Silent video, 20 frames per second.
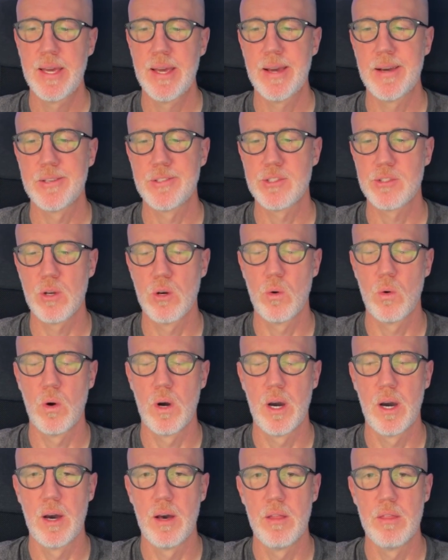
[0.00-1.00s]
So
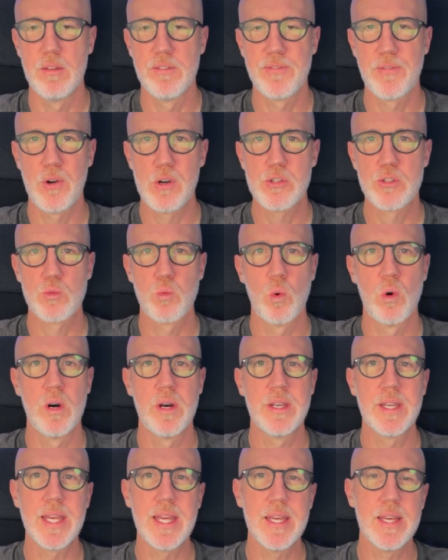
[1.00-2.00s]
uh, the first
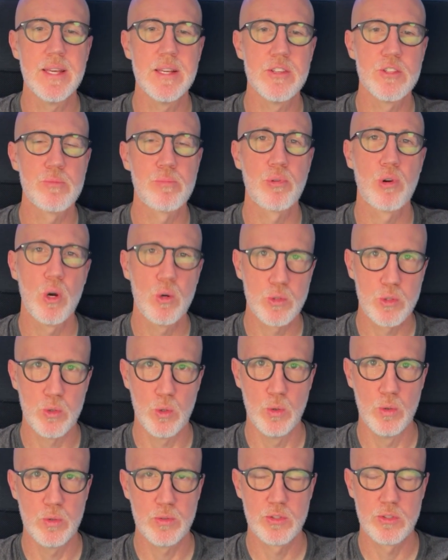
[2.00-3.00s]
one is Pro
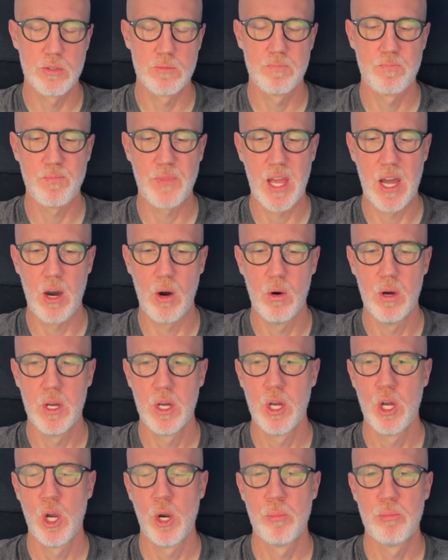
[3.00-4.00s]
Tools. Now,
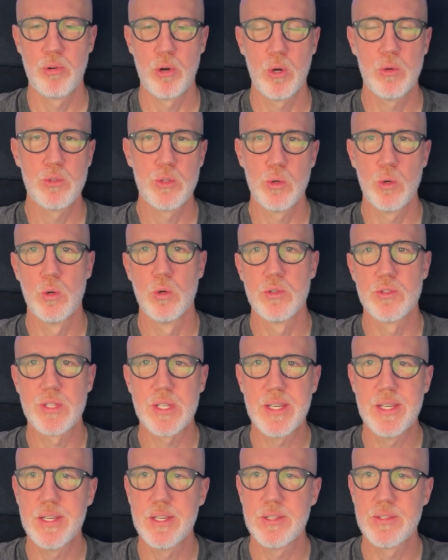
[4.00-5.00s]
Pro Tools
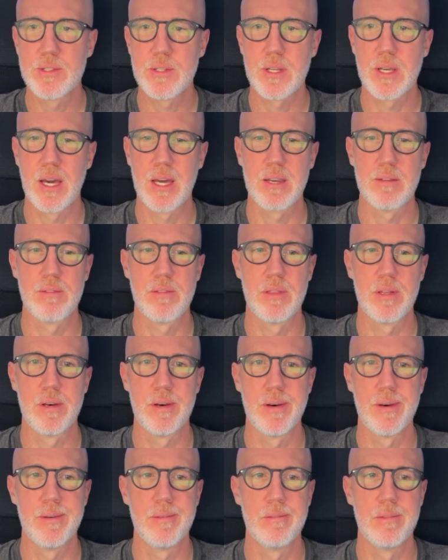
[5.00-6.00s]
is kind of
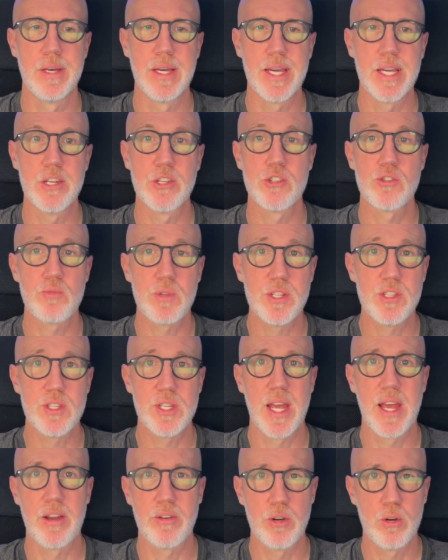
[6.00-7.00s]
the the industry
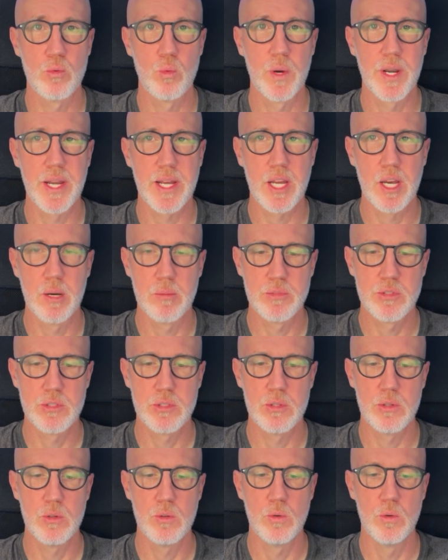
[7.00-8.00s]
standard when it comes
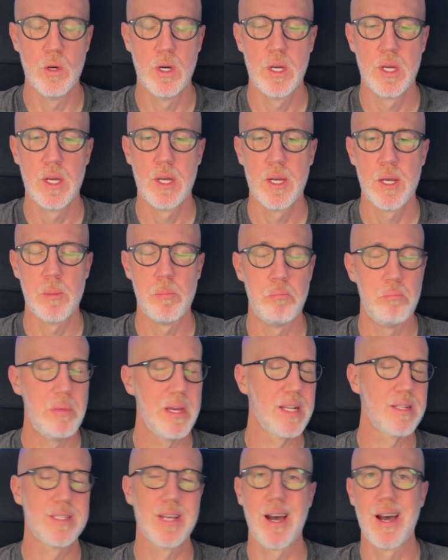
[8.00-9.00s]
to
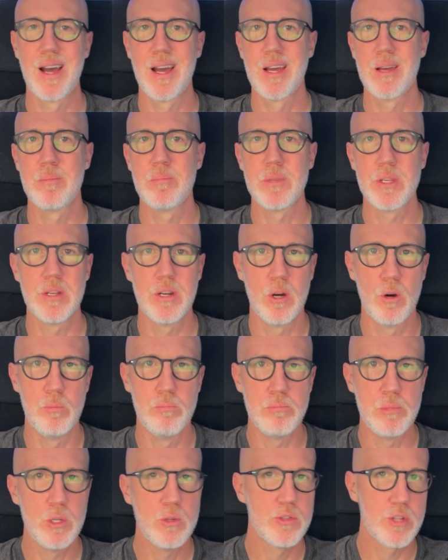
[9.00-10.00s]
big time, you know,
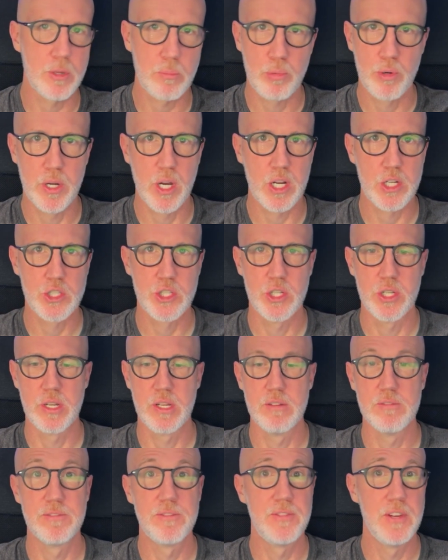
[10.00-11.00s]
music production
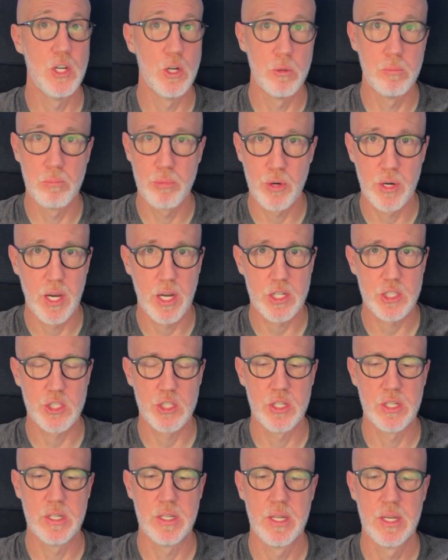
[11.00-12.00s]
and film
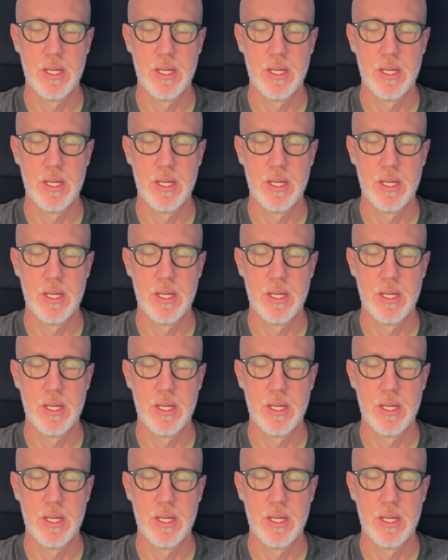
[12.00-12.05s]
production.